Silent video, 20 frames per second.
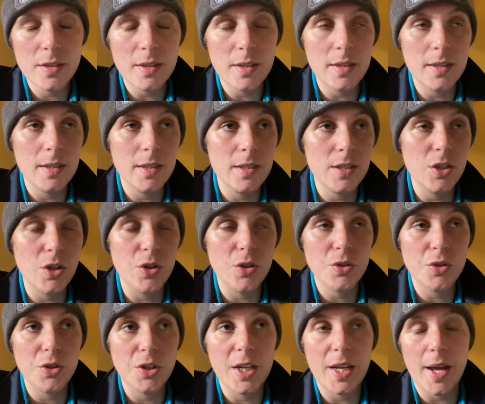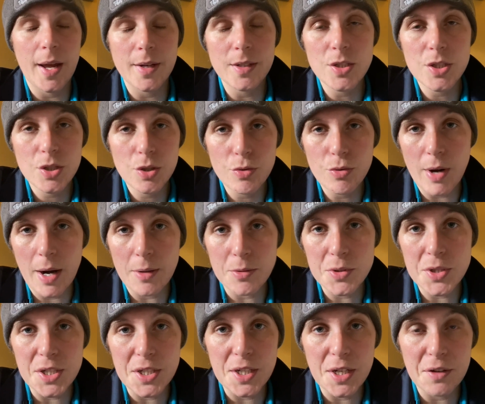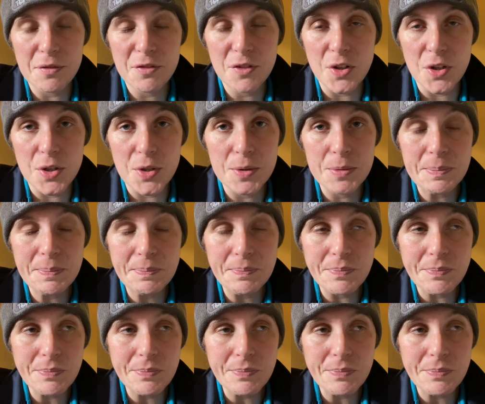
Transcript: you're going to get crowding of the